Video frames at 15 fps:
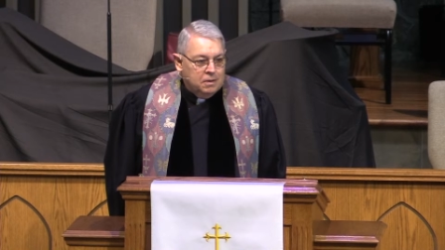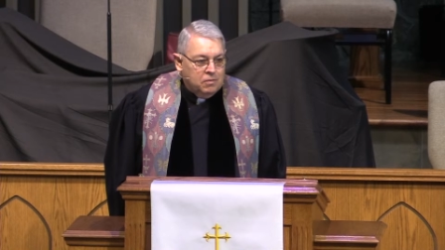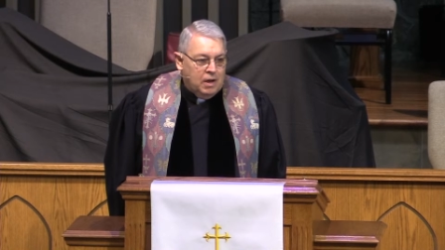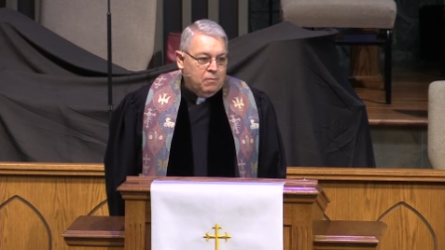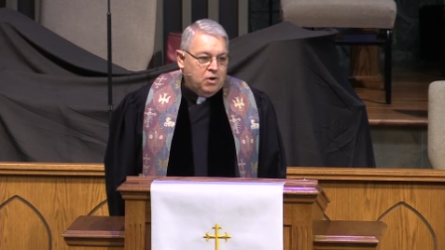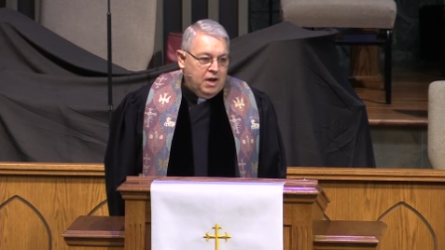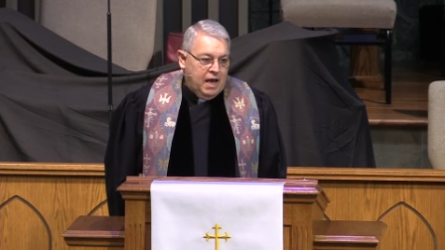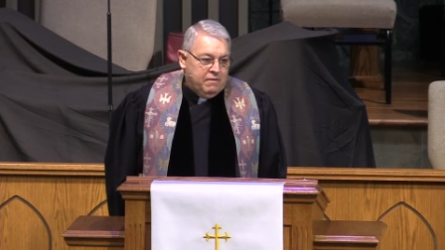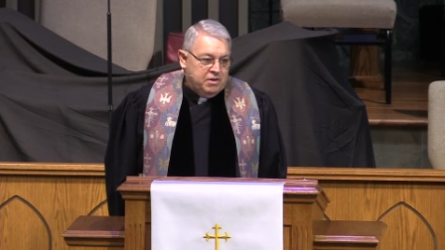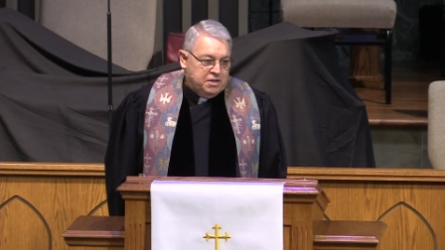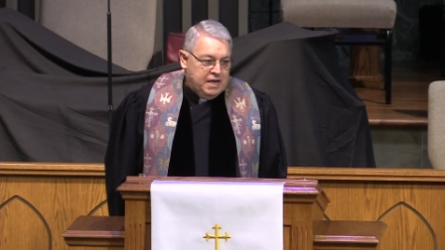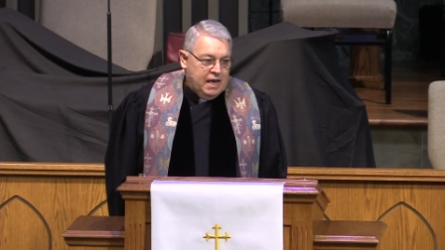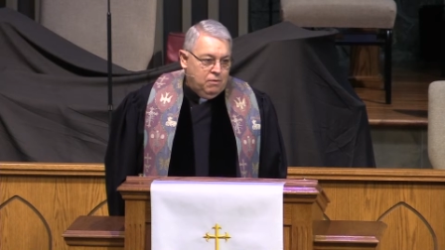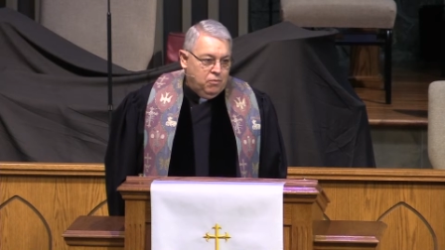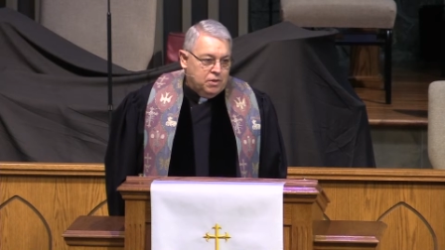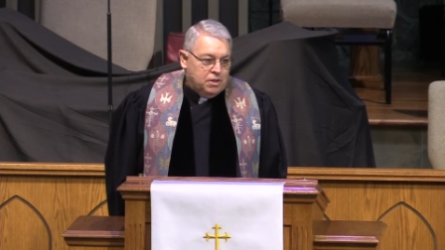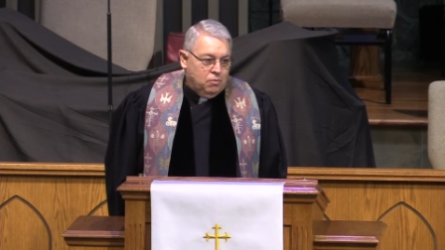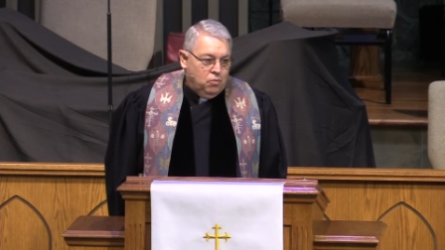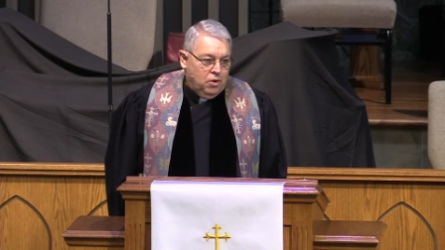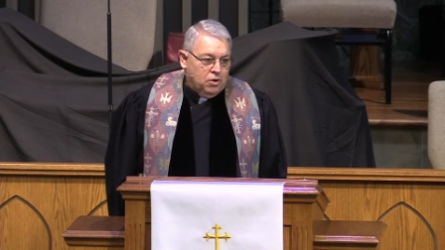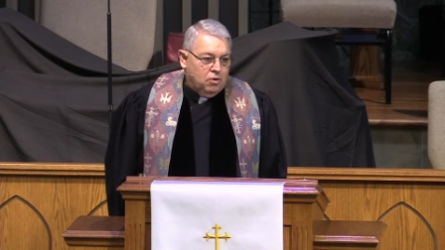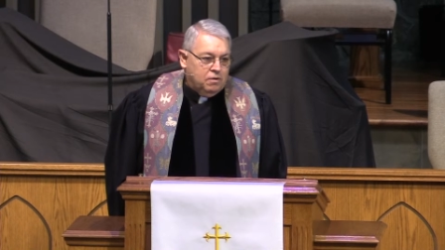Well, I'm going to have a date with
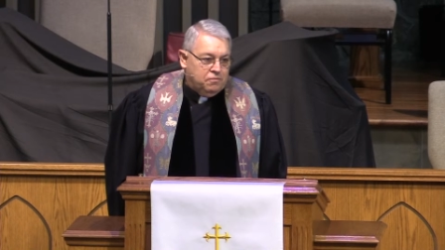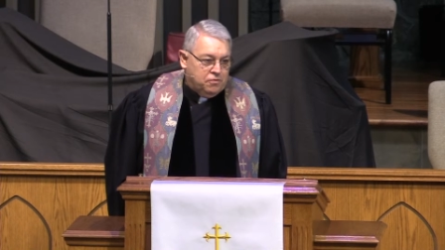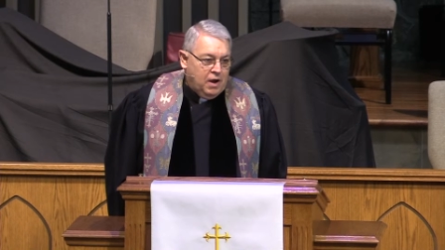the one on